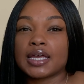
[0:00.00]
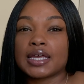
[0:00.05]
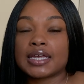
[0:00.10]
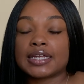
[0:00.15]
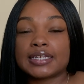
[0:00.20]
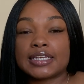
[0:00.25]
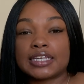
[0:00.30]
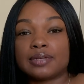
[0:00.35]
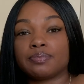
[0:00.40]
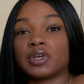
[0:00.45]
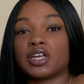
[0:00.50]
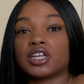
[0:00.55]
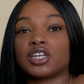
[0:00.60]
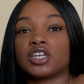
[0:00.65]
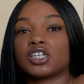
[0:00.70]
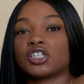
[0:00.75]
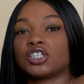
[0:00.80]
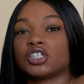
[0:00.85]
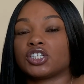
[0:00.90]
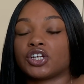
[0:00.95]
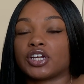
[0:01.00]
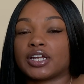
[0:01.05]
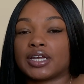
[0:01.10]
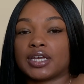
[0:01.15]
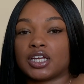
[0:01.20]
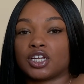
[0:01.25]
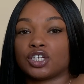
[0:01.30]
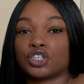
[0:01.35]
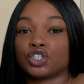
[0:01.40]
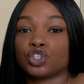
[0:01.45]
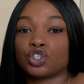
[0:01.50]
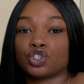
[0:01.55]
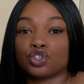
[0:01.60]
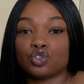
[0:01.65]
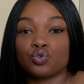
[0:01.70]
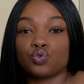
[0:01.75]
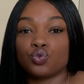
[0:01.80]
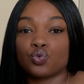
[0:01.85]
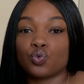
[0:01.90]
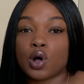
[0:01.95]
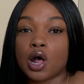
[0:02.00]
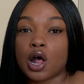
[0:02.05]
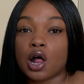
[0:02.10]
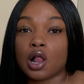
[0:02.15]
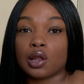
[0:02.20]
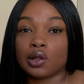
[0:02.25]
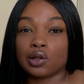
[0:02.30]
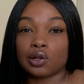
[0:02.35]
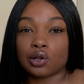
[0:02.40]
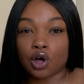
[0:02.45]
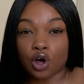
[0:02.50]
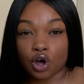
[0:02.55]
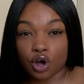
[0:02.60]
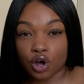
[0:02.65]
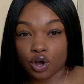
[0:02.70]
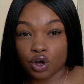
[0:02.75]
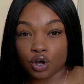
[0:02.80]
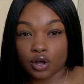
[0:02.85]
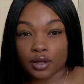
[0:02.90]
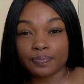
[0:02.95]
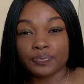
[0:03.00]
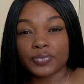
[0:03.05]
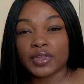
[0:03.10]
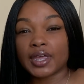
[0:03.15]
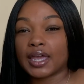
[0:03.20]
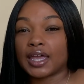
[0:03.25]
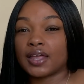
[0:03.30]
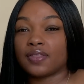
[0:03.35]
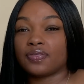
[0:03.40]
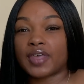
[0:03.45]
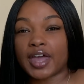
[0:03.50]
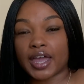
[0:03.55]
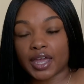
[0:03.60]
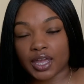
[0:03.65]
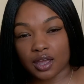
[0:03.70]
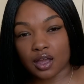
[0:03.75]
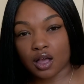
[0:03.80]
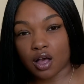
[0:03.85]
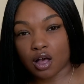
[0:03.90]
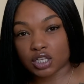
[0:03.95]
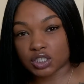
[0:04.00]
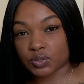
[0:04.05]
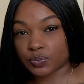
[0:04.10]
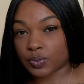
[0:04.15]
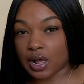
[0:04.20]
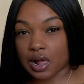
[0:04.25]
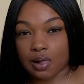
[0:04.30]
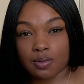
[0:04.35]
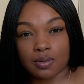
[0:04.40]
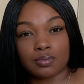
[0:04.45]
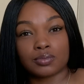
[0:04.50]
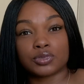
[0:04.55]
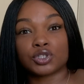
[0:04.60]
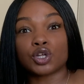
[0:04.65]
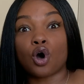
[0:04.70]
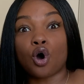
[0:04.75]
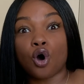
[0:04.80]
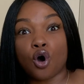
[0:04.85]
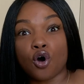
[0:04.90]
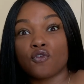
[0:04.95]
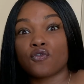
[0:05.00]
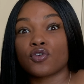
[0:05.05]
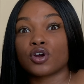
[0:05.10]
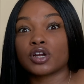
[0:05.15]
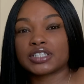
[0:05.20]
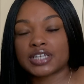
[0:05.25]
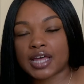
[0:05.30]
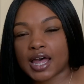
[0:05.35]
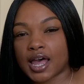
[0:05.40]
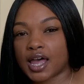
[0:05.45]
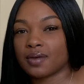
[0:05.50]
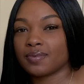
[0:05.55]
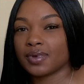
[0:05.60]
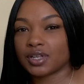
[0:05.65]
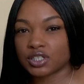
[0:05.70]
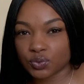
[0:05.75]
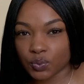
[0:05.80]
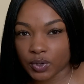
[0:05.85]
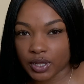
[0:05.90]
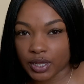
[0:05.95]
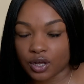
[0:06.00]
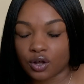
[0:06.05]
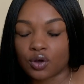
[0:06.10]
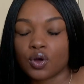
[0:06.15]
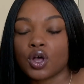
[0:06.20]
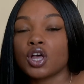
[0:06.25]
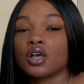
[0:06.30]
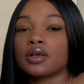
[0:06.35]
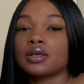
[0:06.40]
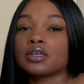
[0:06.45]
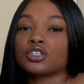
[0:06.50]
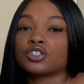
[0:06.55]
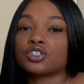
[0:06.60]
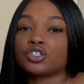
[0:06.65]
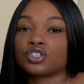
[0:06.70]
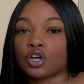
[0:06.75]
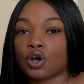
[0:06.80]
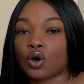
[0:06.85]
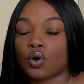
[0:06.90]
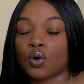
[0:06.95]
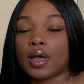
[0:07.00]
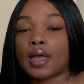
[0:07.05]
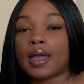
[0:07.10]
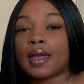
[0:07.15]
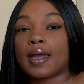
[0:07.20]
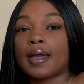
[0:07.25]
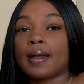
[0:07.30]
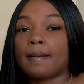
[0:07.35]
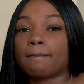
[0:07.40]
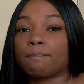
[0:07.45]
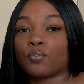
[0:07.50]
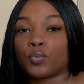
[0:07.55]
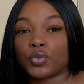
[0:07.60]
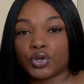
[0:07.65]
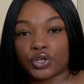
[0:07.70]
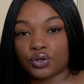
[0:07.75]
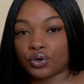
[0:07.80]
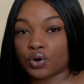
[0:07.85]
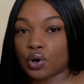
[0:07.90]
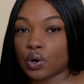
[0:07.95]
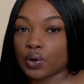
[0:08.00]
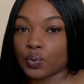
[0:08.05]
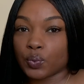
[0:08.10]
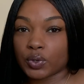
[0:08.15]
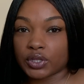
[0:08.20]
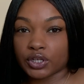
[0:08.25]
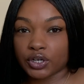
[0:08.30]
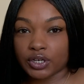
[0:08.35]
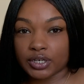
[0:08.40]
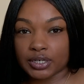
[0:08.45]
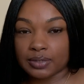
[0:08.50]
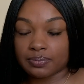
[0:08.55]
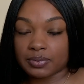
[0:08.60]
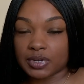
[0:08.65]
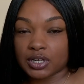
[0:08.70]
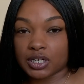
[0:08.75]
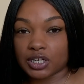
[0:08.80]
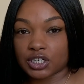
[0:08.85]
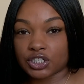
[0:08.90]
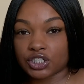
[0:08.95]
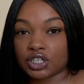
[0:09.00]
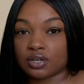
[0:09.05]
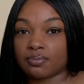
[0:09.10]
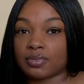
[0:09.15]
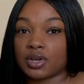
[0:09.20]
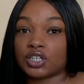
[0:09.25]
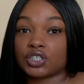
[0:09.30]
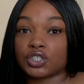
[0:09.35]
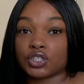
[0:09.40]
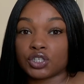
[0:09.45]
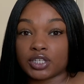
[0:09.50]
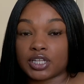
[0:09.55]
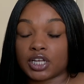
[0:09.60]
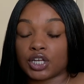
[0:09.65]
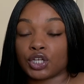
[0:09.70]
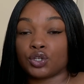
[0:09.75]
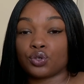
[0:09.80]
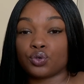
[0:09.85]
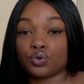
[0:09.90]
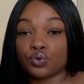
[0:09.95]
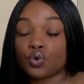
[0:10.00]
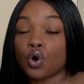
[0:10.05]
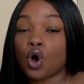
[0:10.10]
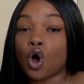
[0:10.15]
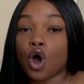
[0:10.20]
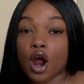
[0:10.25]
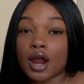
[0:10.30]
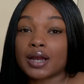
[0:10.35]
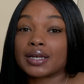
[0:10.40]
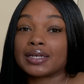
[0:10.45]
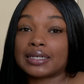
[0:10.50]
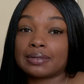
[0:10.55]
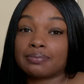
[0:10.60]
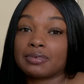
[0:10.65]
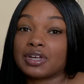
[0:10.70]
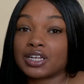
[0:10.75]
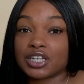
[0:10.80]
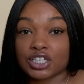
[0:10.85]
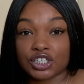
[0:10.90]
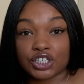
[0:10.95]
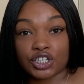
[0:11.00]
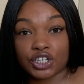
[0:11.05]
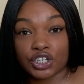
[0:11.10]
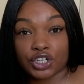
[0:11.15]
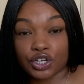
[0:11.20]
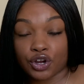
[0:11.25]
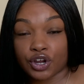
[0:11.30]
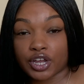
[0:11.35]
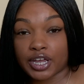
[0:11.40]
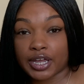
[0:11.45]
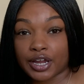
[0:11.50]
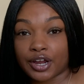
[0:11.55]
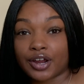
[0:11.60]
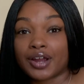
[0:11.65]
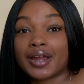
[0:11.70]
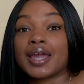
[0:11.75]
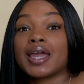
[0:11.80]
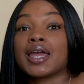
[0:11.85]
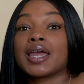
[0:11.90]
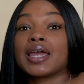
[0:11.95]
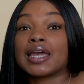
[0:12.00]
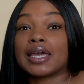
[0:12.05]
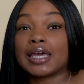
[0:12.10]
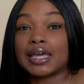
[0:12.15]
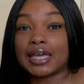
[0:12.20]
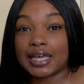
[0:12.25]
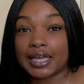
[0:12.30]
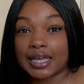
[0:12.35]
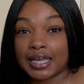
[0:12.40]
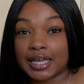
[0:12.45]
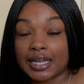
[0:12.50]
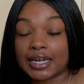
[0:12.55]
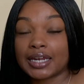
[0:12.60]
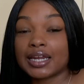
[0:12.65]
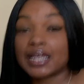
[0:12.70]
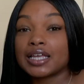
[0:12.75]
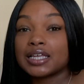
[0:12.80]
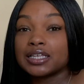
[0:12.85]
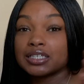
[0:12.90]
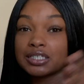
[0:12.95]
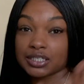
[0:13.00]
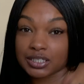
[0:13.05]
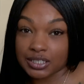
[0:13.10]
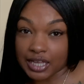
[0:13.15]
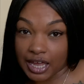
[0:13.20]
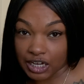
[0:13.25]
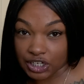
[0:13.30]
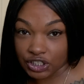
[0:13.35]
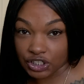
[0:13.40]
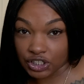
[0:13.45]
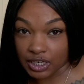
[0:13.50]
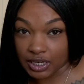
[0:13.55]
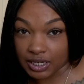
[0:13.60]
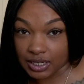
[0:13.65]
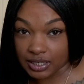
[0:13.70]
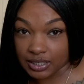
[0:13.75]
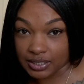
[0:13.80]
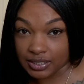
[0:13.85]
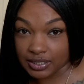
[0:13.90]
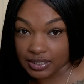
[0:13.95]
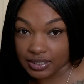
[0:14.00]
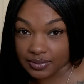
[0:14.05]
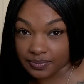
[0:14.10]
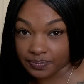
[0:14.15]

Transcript: deep conditioner in too long, and that can cause problems over time as well. So when you go in with your deep conditioner, make sure that you are deep conditioning your hair in sections,